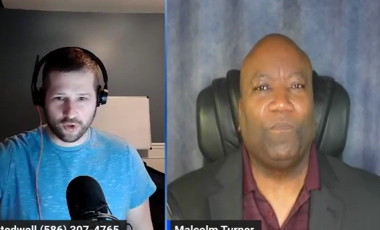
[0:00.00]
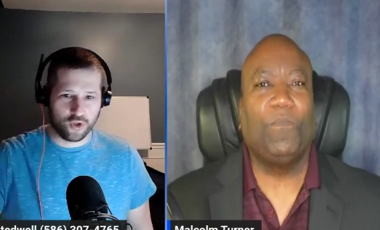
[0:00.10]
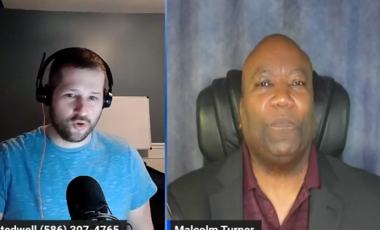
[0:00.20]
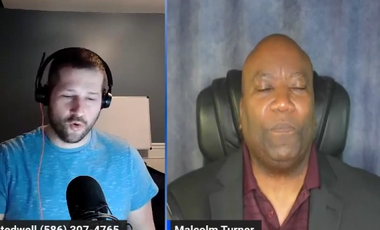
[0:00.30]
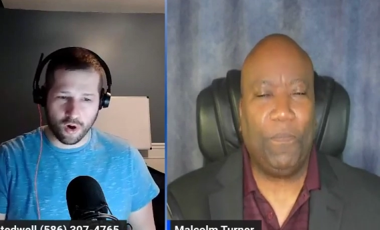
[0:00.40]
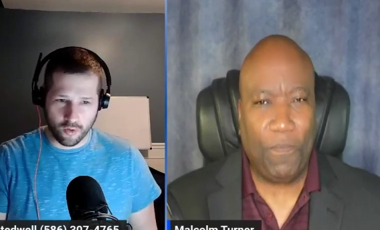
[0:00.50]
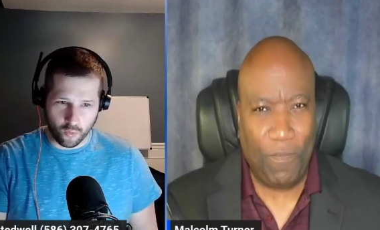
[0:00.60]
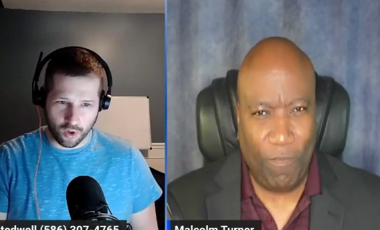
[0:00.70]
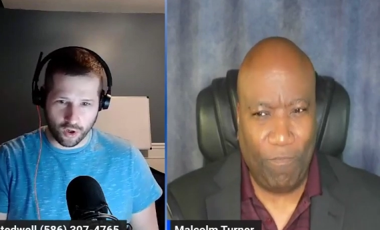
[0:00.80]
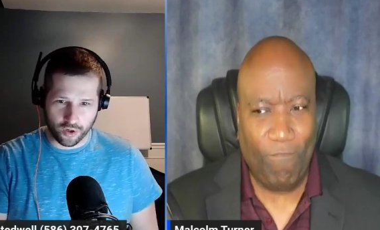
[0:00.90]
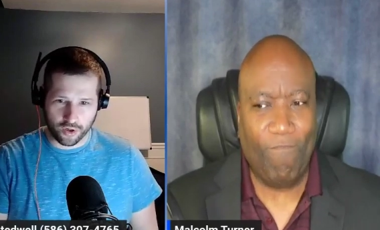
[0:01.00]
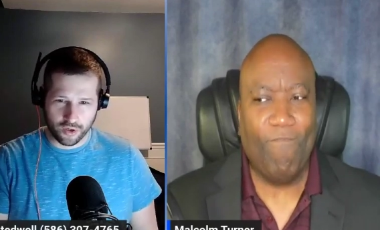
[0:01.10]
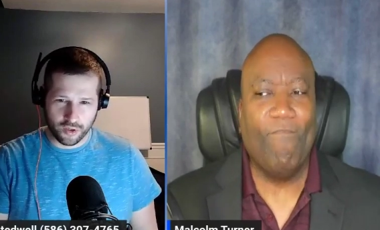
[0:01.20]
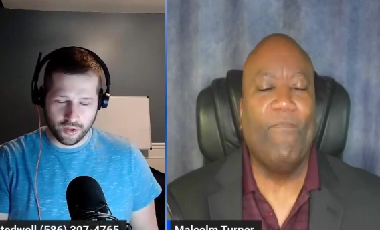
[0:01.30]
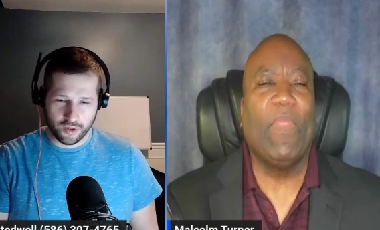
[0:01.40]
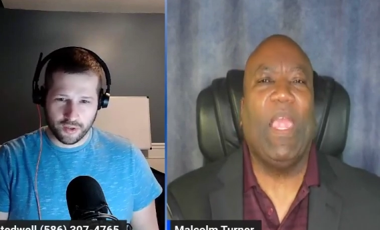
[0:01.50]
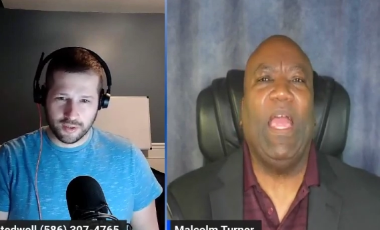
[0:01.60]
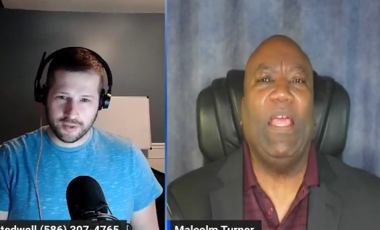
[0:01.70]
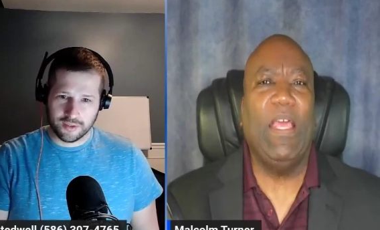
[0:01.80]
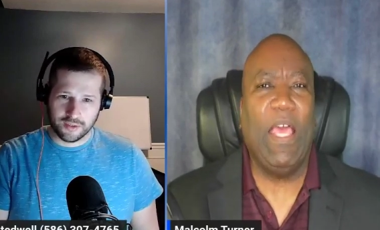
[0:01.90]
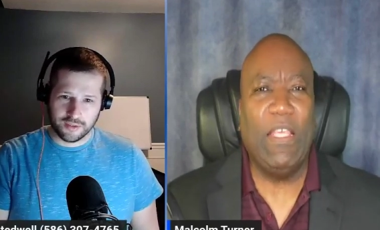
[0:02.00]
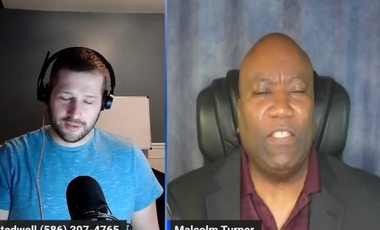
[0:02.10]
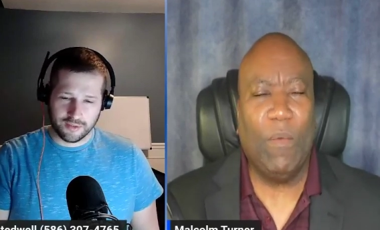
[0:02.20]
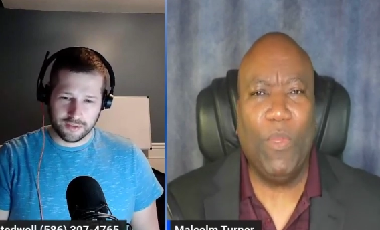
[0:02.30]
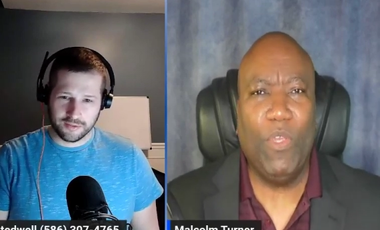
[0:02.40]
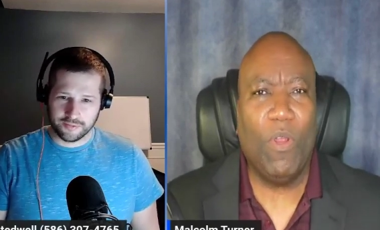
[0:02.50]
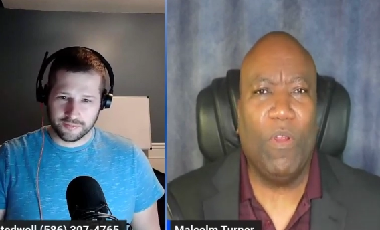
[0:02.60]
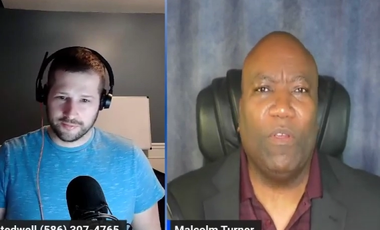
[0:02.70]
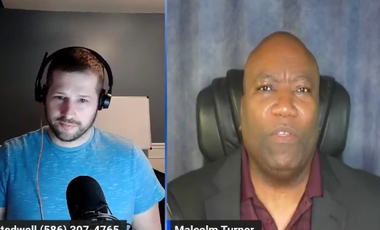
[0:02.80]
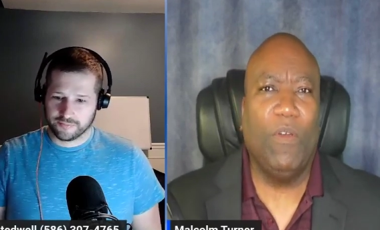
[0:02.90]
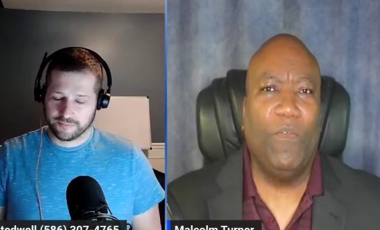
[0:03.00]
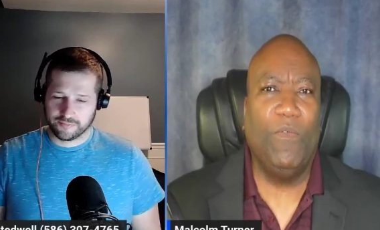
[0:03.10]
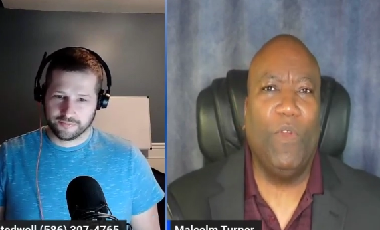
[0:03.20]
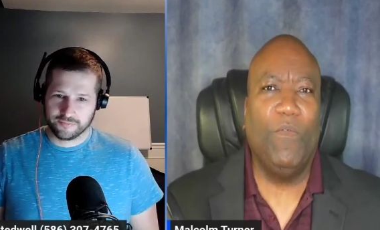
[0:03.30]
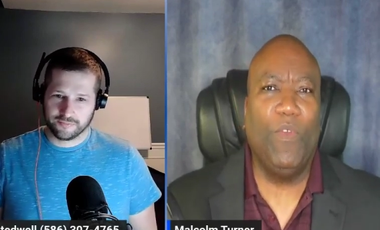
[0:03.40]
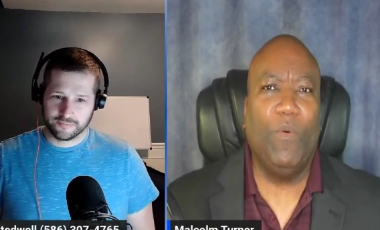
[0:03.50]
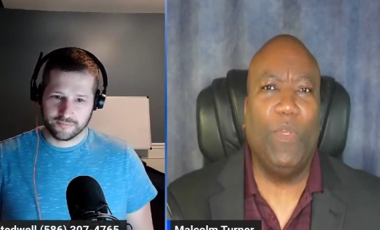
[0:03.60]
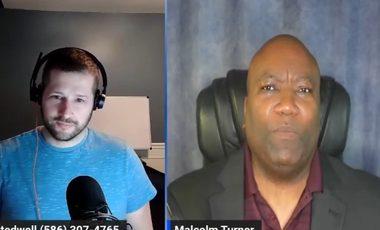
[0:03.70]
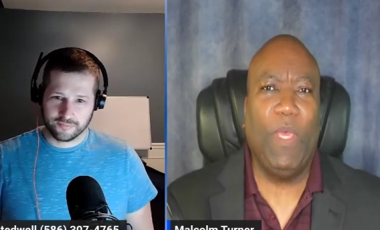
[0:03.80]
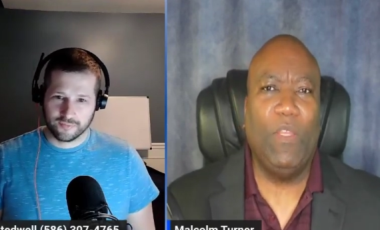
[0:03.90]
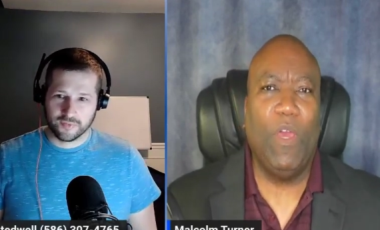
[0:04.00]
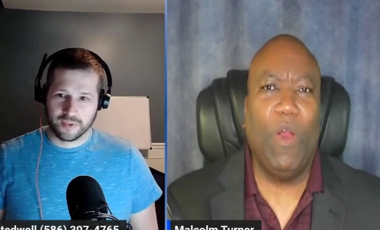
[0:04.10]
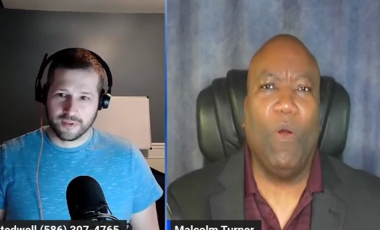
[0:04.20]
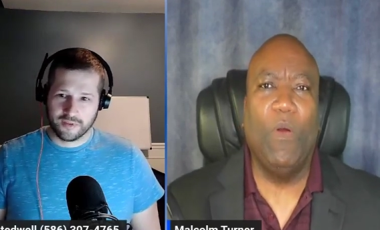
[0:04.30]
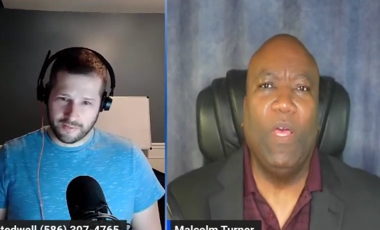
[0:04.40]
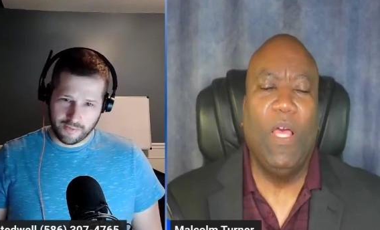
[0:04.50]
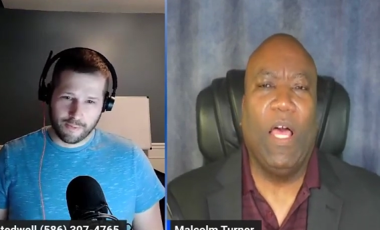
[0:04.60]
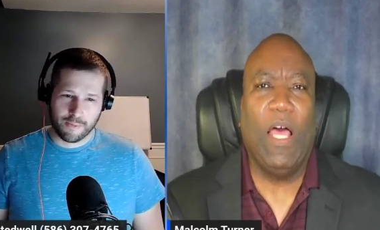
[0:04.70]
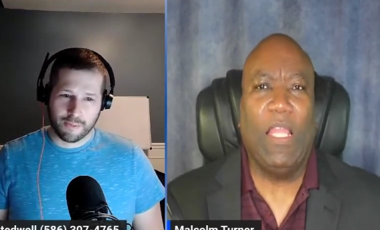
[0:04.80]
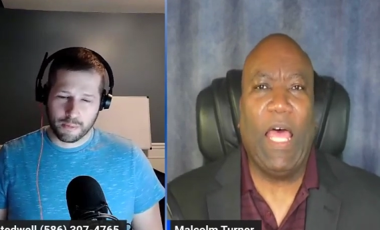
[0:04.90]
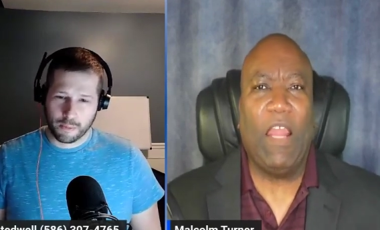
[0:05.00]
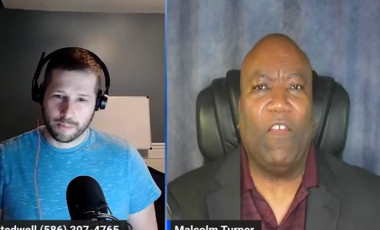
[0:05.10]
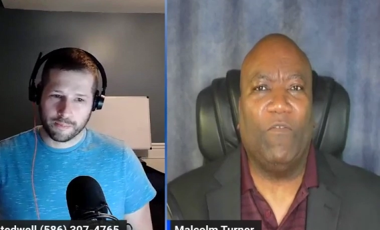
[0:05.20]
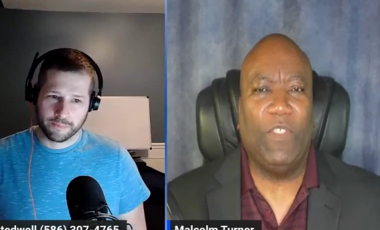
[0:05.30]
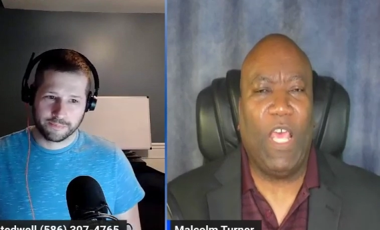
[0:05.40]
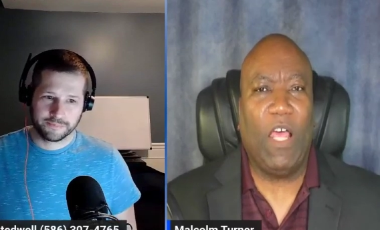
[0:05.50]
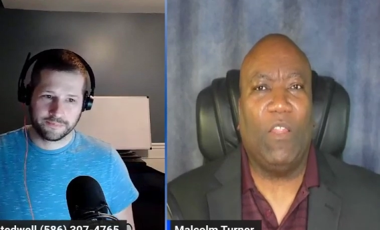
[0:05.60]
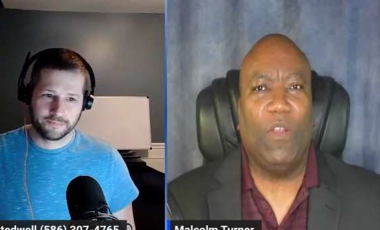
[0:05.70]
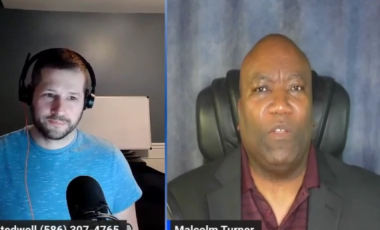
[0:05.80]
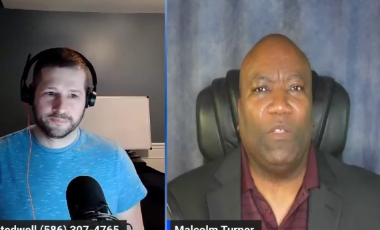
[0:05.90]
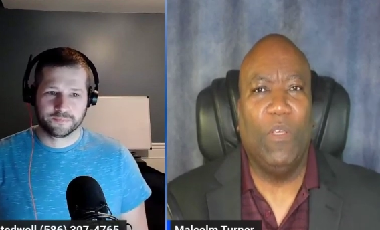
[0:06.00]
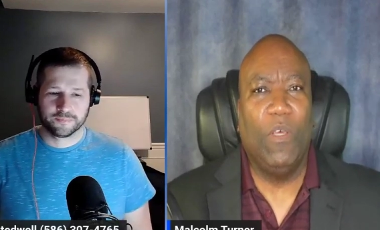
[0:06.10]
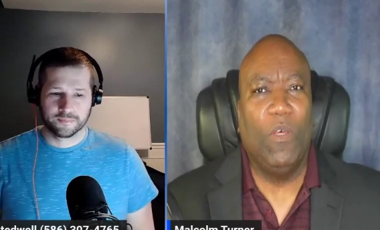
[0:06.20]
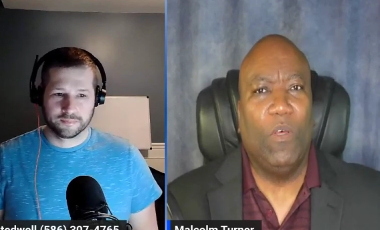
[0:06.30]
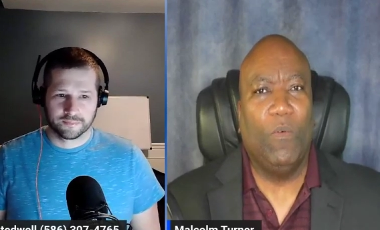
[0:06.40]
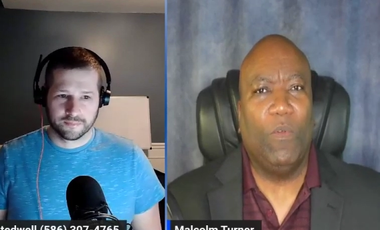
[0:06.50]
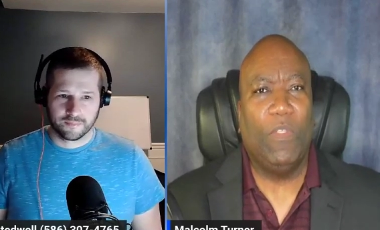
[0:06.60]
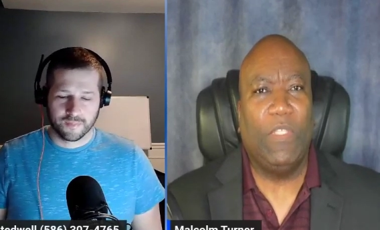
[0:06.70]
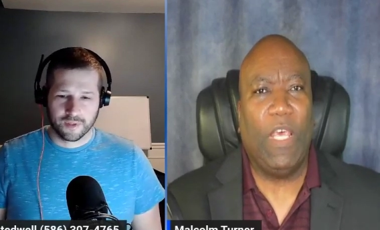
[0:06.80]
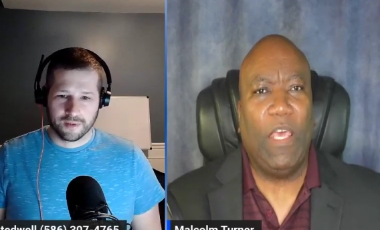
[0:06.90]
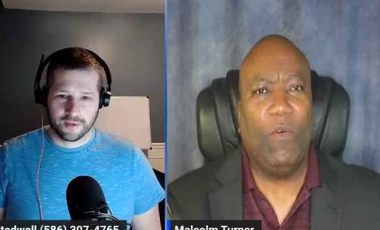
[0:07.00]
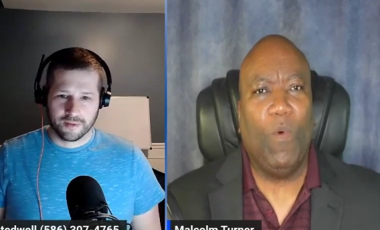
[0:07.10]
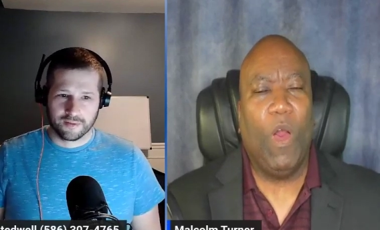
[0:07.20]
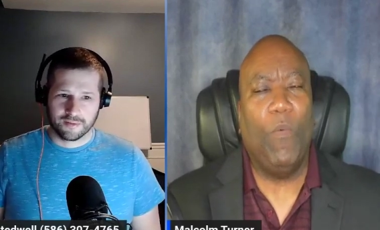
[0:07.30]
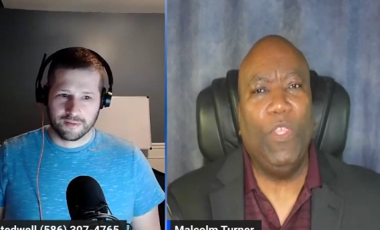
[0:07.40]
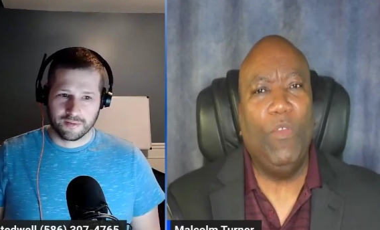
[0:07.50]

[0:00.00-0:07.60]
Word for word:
Speaker 1: you do all the work.
Speaker 2: And as some of your your your viewers may know, a lot of sellers will say, "Well, when